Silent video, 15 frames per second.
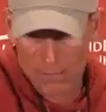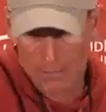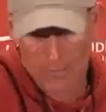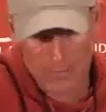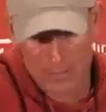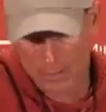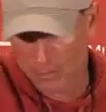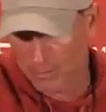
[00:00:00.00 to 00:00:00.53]

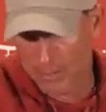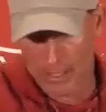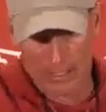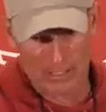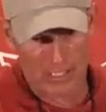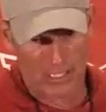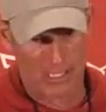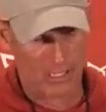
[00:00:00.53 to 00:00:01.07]
you know,
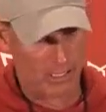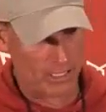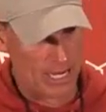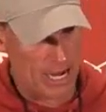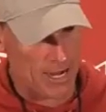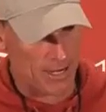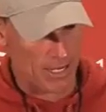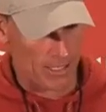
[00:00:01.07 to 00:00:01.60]
Billy's a
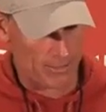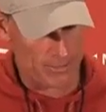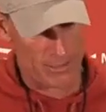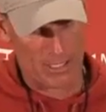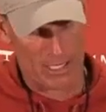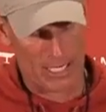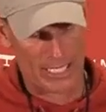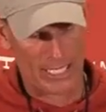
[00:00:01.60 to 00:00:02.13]
guy,
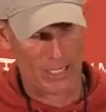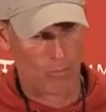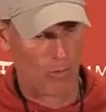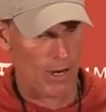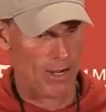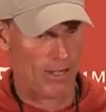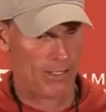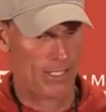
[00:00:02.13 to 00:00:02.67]
I get
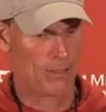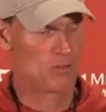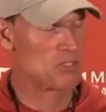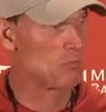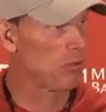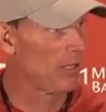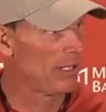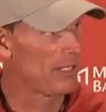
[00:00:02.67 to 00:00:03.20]
why he was
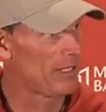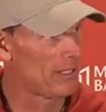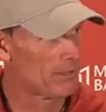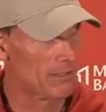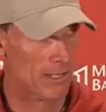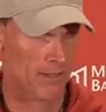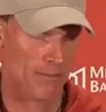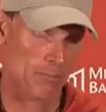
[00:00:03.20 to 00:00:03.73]
played
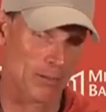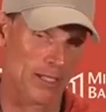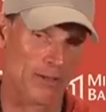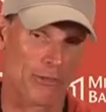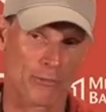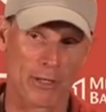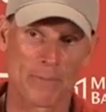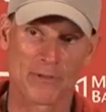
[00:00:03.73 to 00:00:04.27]

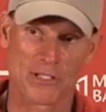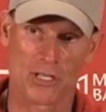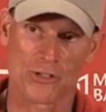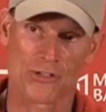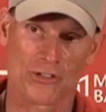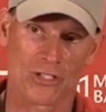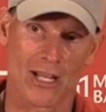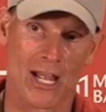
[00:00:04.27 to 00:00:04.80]
three
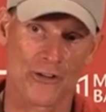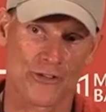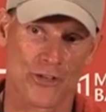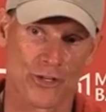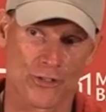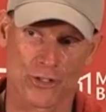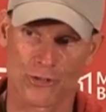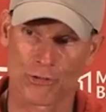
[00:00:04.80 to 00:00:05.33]
positions last year
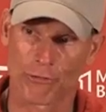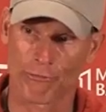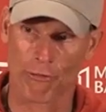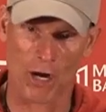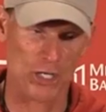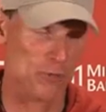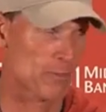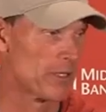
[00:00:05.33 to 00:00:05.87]
as a true
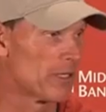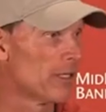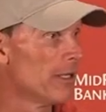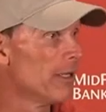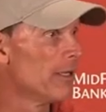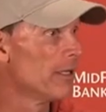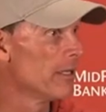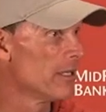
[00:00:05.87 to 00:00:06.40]
freshman.
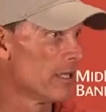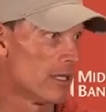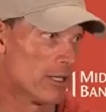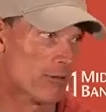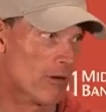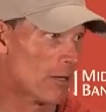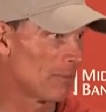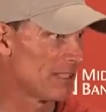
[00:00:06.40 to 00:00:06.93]

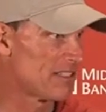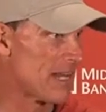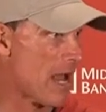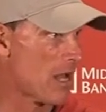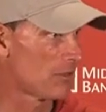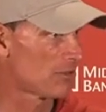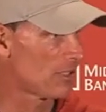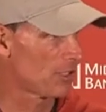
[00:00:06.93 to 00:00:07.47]
Incredibly
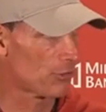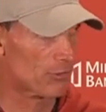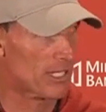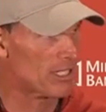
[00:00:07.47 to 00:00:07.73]
talented, great